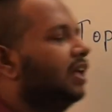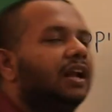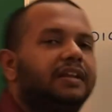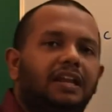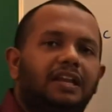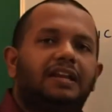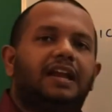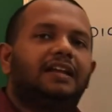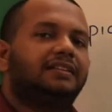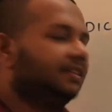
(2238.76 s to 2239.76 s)
they are telling
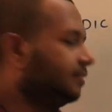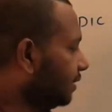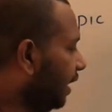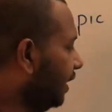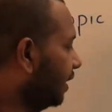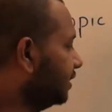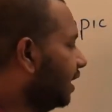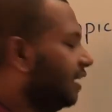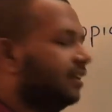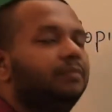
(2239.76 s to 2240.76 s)
like this hydrogen
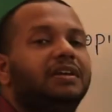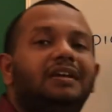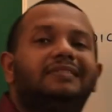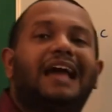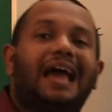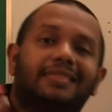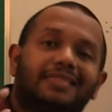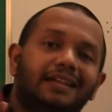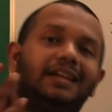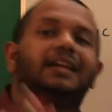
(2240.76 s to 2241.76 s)
atom is
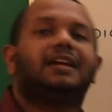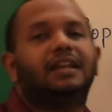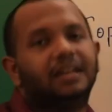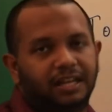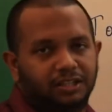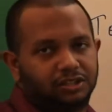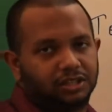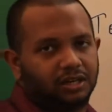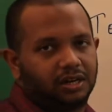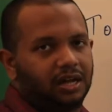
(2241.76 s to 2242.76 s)
acidic in
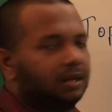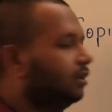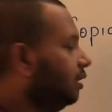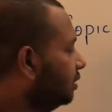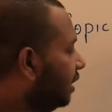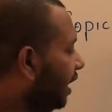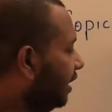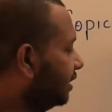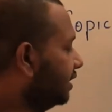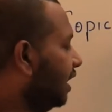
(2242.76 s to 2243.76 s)
nature. The
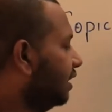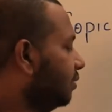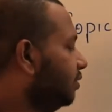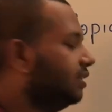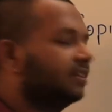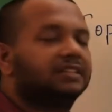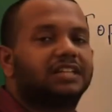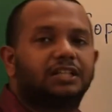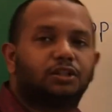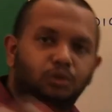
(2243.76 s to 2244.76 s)
hydrogen atom which is
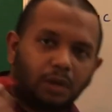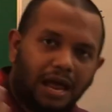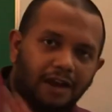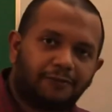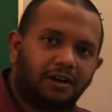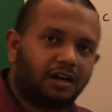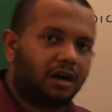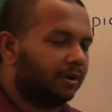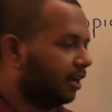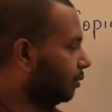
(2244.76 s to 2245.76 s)
attached to alpha
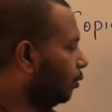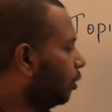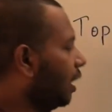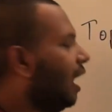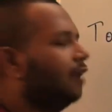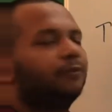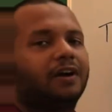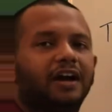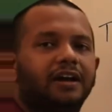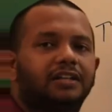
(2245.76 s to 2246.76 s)
carbon atom or
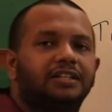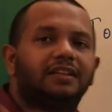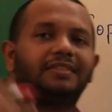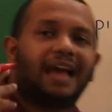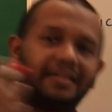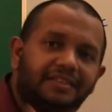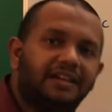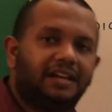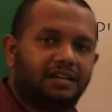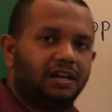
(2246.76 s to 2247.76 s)
alpha hydrogen is
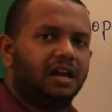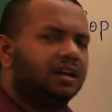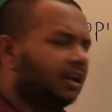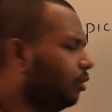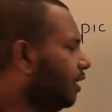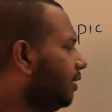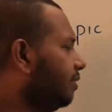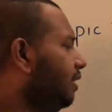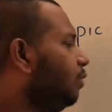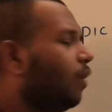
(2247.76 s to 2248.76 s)
acidic. Now let's
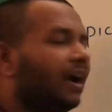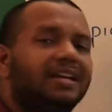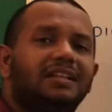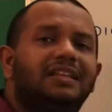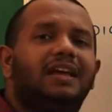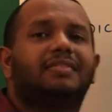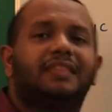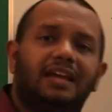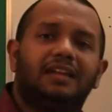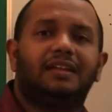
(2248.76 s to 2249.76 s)
see why they
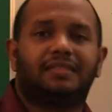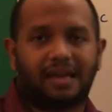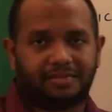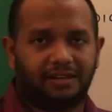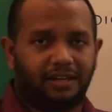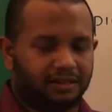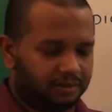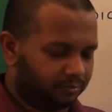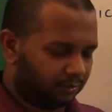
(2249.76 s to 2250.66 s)
say it is acidic.